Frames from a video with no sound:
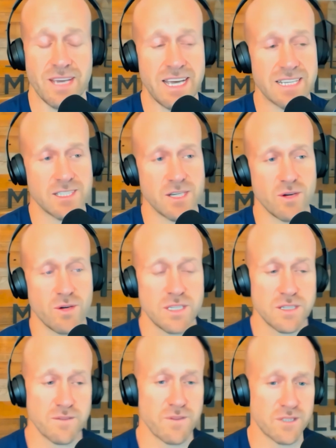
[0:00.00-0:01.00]
so
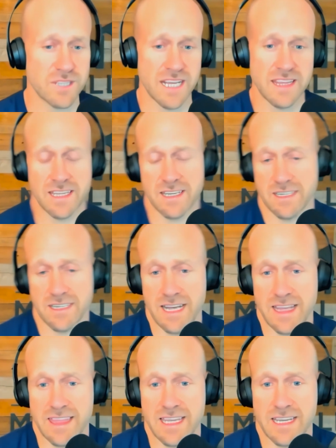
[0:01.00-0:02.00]
first, I
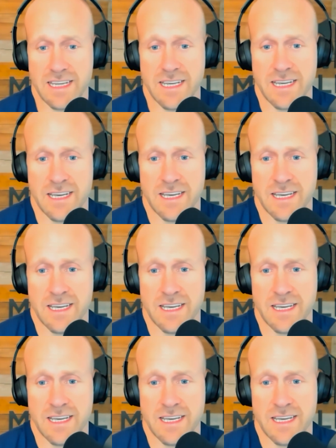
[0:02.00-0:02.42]
think